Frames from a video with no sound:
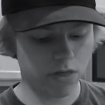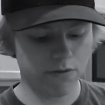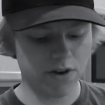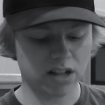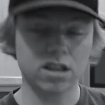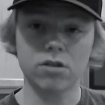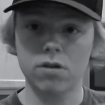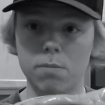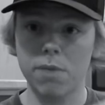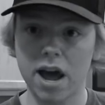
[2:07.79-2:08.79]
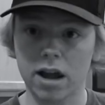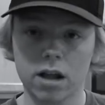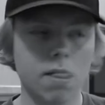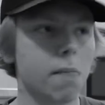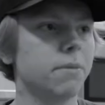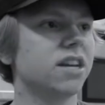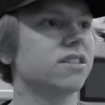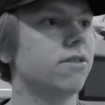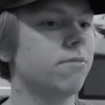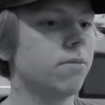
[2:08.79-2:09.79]
the fact that they're in a bag because
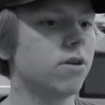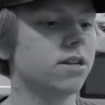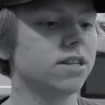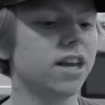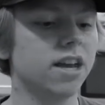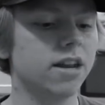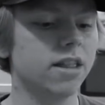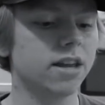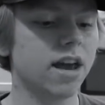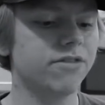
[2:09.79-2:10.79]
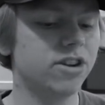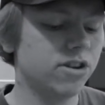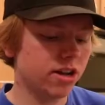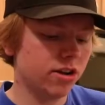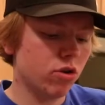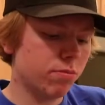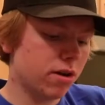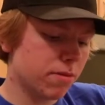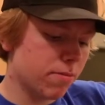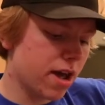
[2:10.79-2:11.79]
I remember as a kid in the cafeteria, I'd open
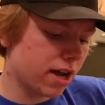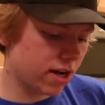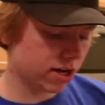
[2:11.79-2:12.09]
up the bag and